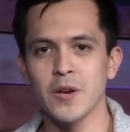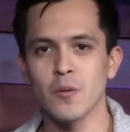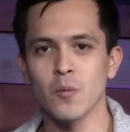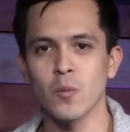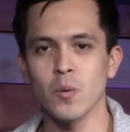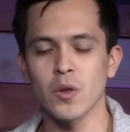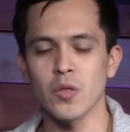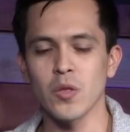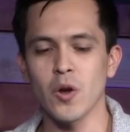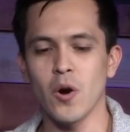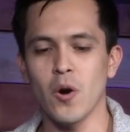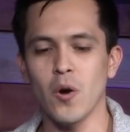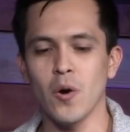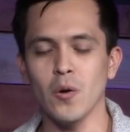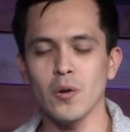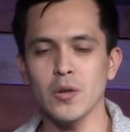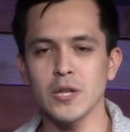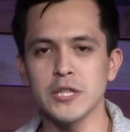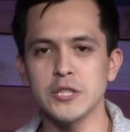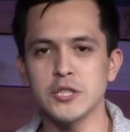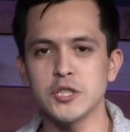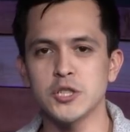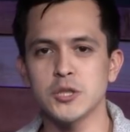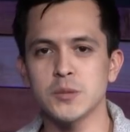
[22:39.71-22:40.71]
where the
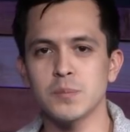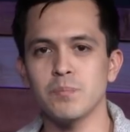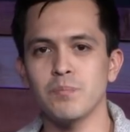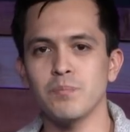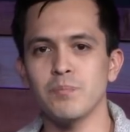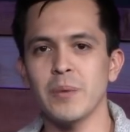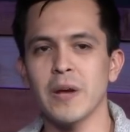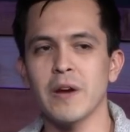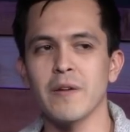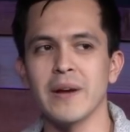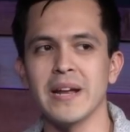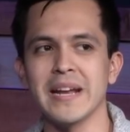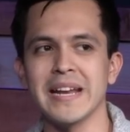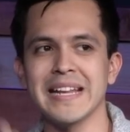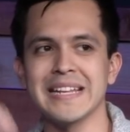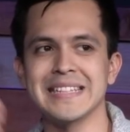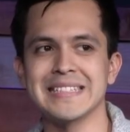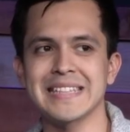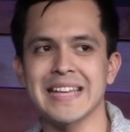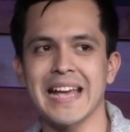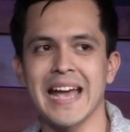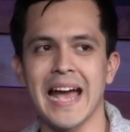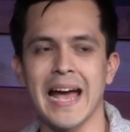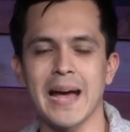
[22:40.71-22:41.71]
Holy Spirit
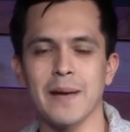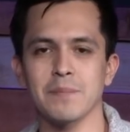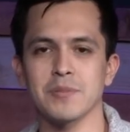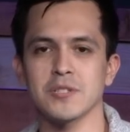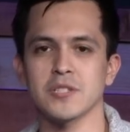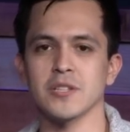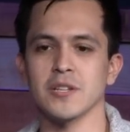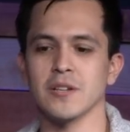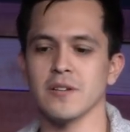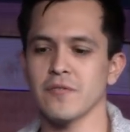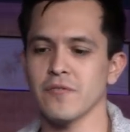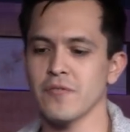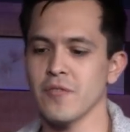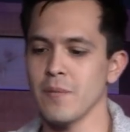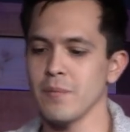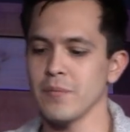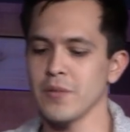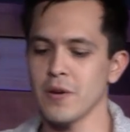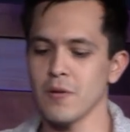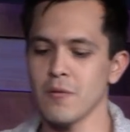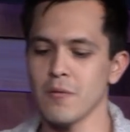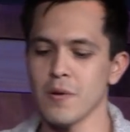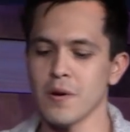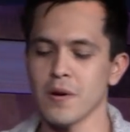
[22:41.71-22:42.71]
is absent from
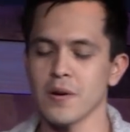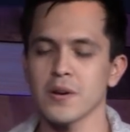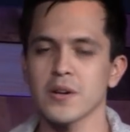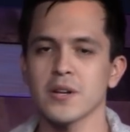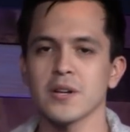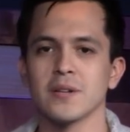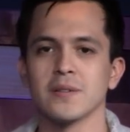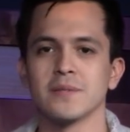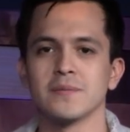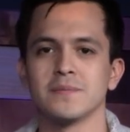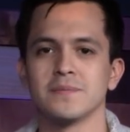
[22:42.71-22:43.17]
their work.